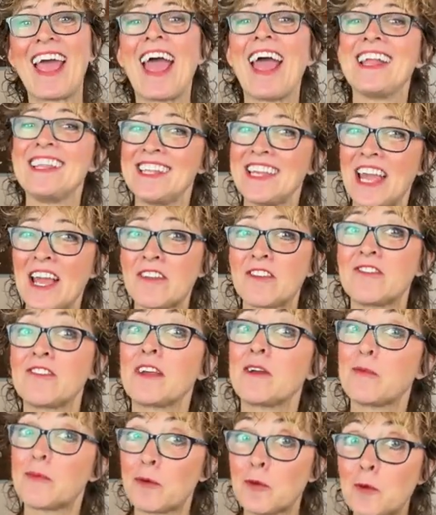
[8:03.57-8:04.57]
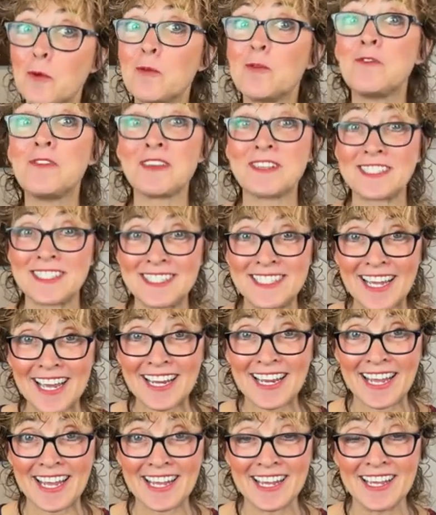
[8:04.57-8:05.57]
And yes, they approved this
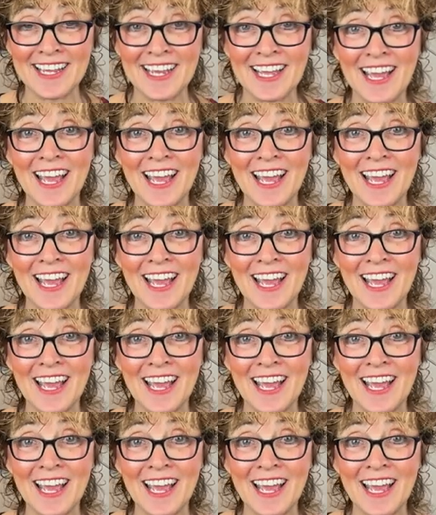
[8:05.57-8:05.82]
study.